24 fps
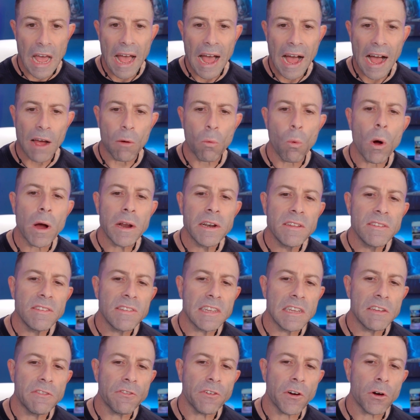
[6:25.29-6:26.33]
"I want to
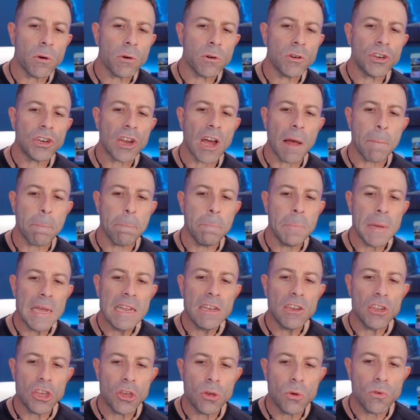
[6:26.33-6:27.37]
see Photoshop
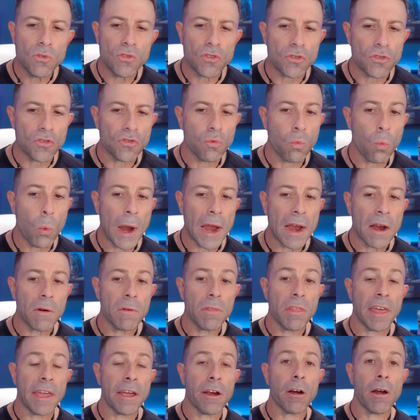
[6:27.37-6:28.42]
meet users where
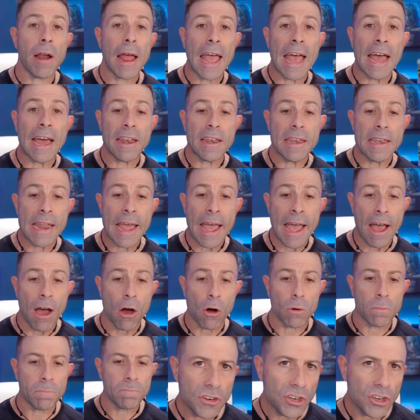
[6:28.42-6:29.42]
they're at now."